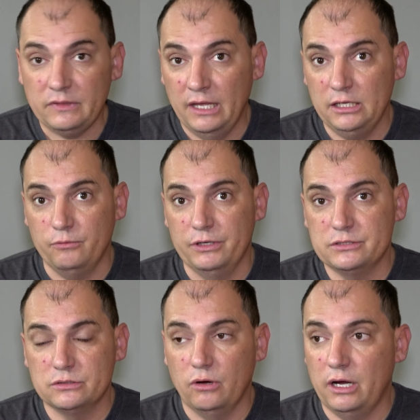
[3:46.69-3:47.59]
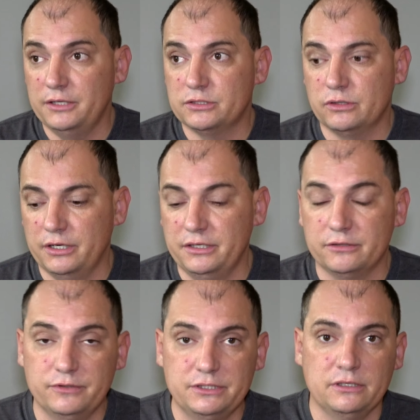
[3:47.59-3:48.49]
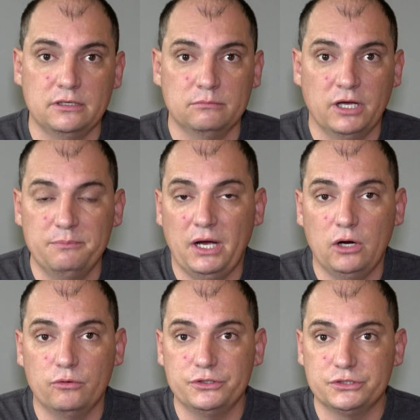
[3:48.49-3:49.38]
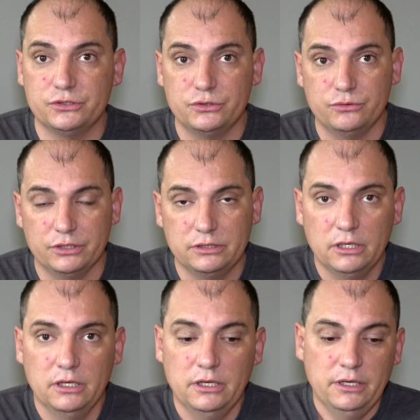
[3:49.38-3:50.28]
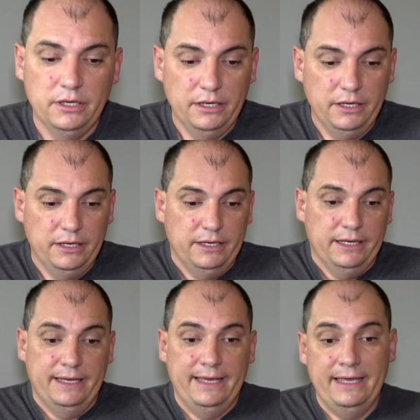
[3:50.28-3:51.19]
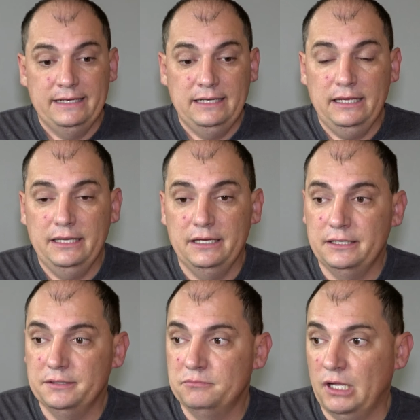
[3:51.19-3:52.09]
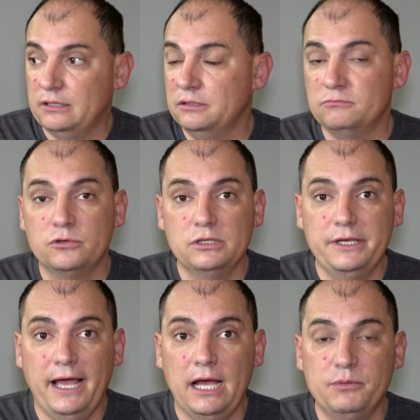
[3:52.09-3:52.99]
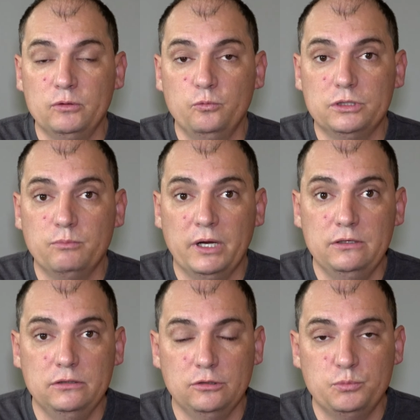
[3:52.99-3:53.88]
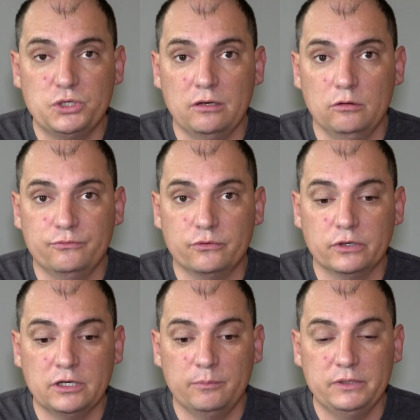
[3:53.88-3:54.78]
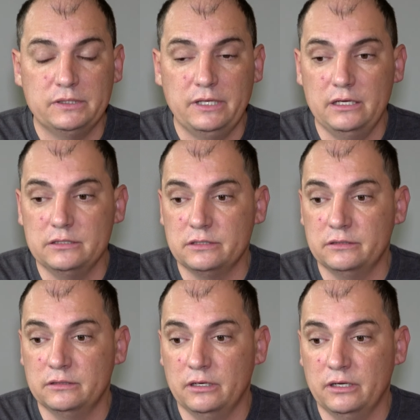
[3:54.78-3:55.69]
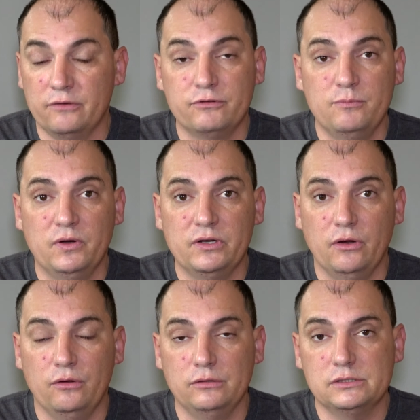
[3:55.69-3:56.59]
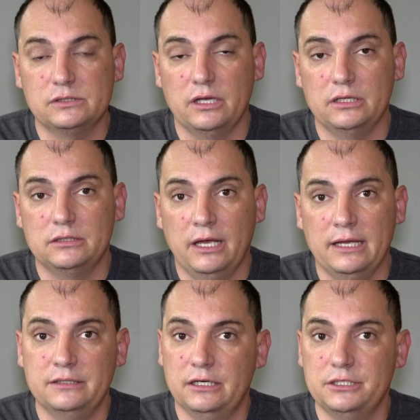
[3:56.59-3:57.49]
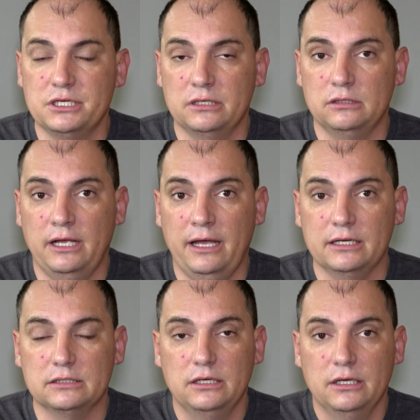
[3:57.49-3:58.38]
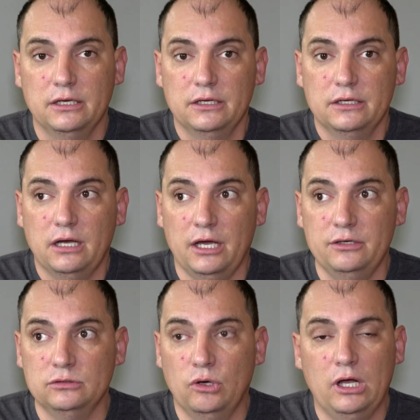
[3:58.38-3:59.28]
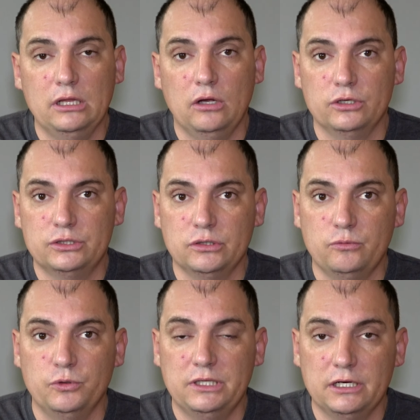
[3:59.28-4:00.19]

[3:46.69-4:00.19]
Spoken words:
anyway, so I tried everything in my power to do it, and nothing really happened with my YouTube channel for a couple of days. And everybody else that had their channel hacked, I don't know how long it took with